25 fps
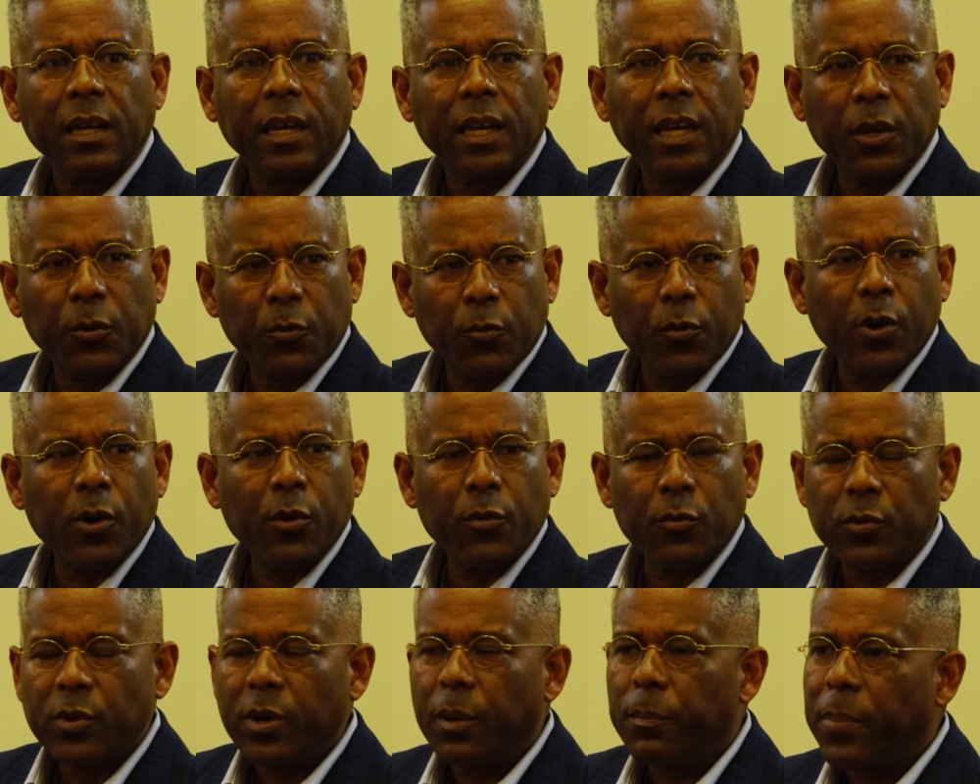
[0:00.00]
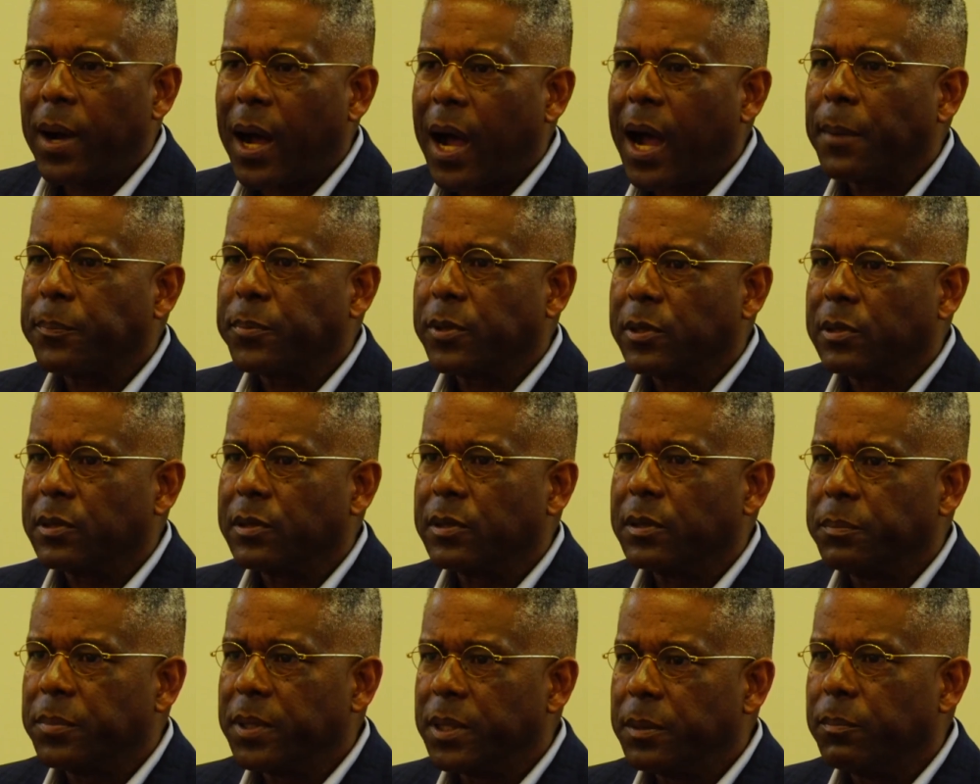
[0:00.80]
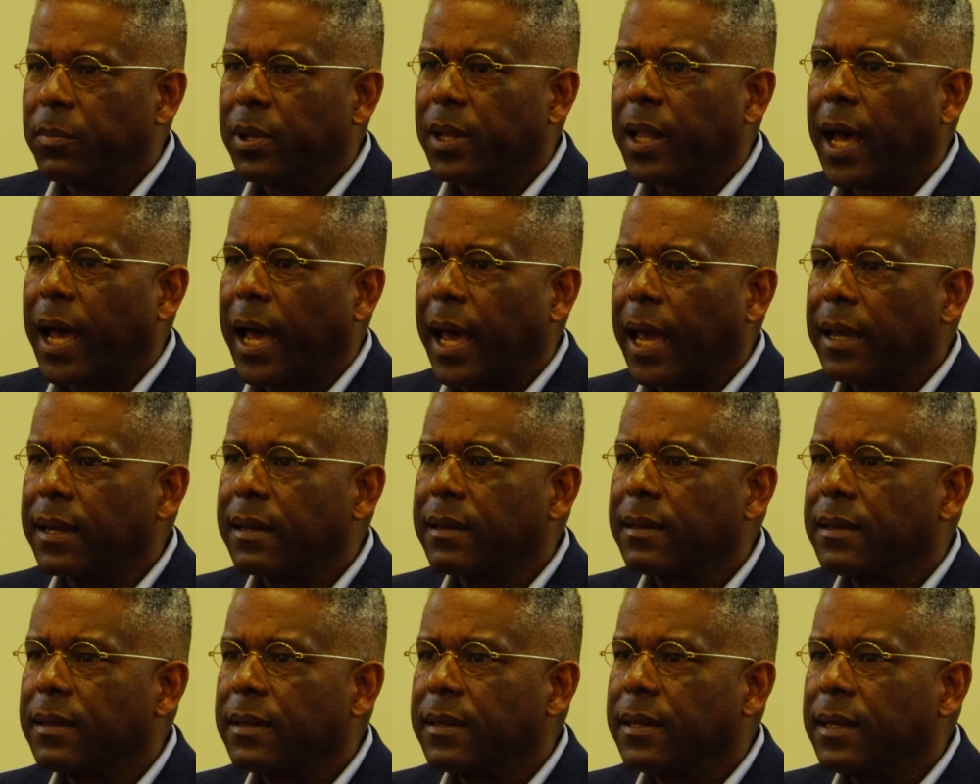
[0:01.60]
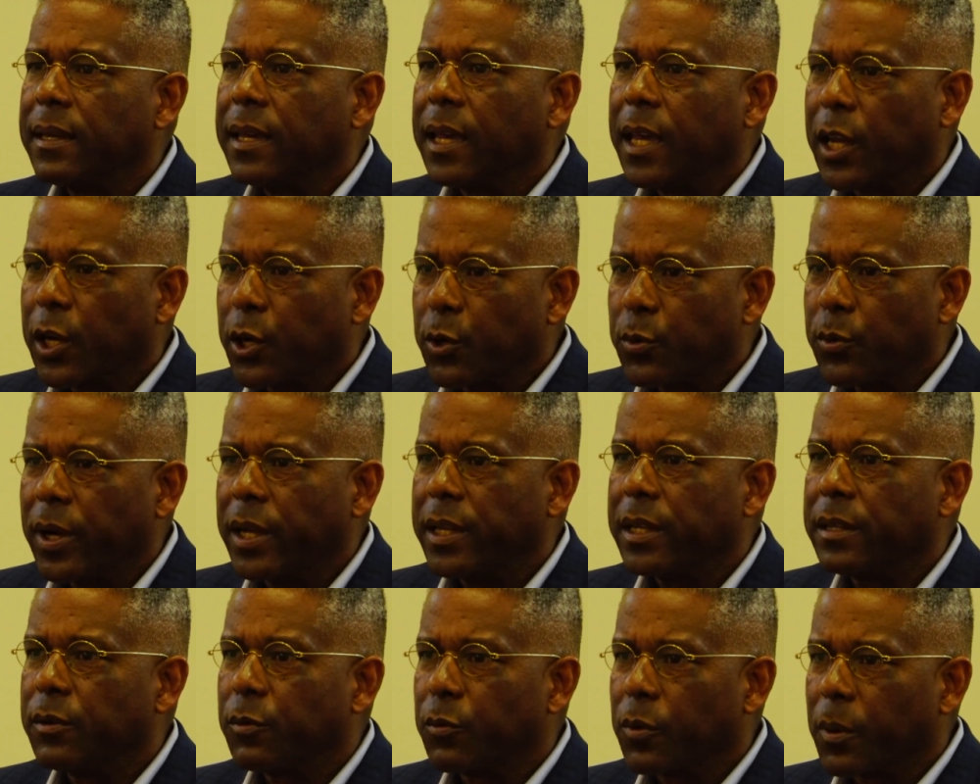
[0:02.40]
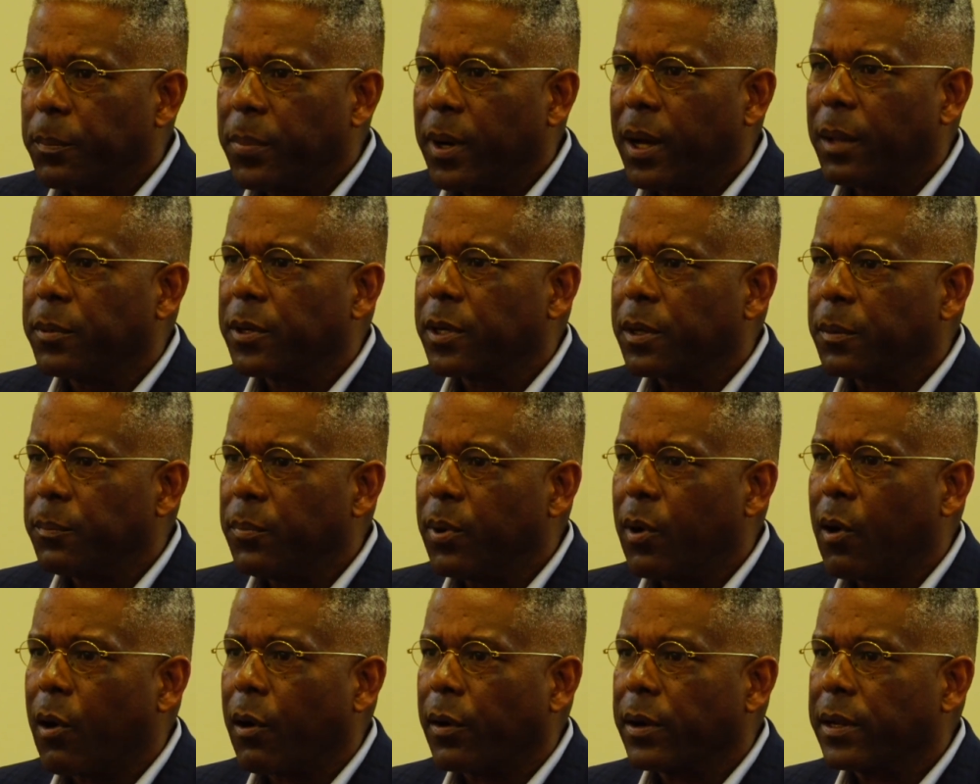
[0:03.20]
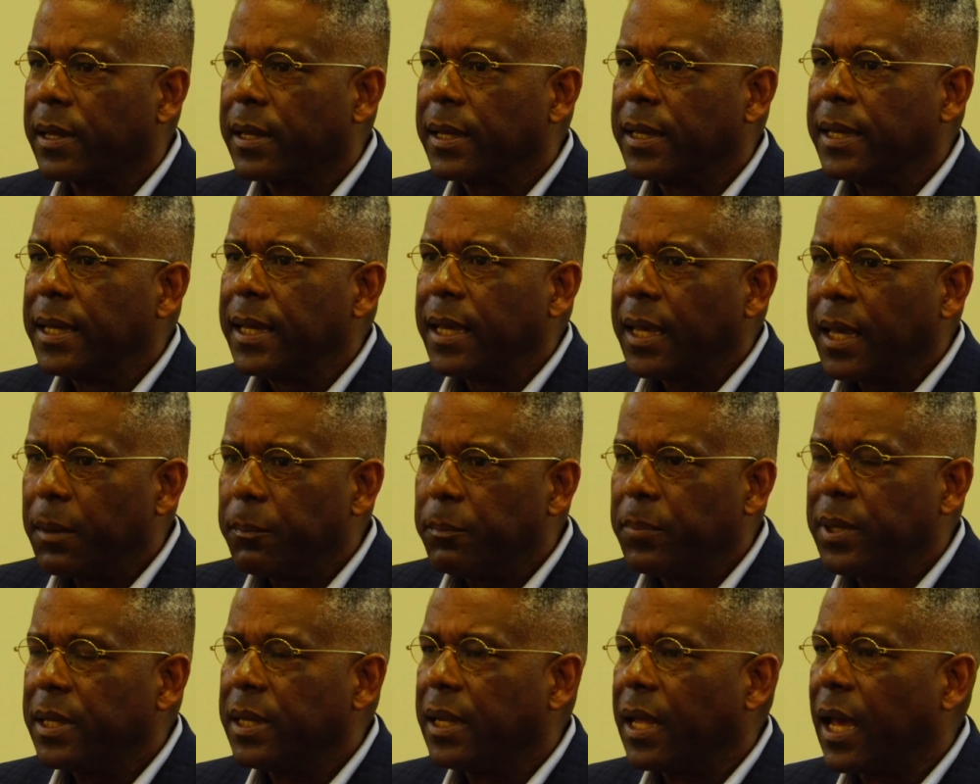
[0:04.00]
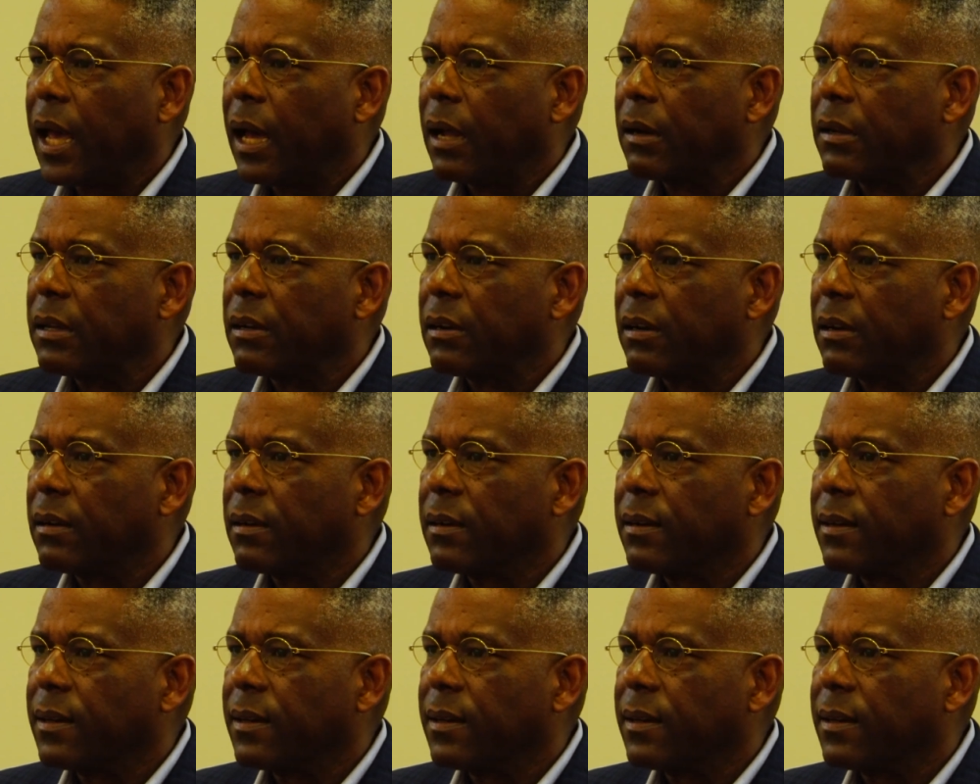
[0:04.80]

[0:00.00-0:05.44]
it weren't real popular to be black and create the Republican Party and be down here.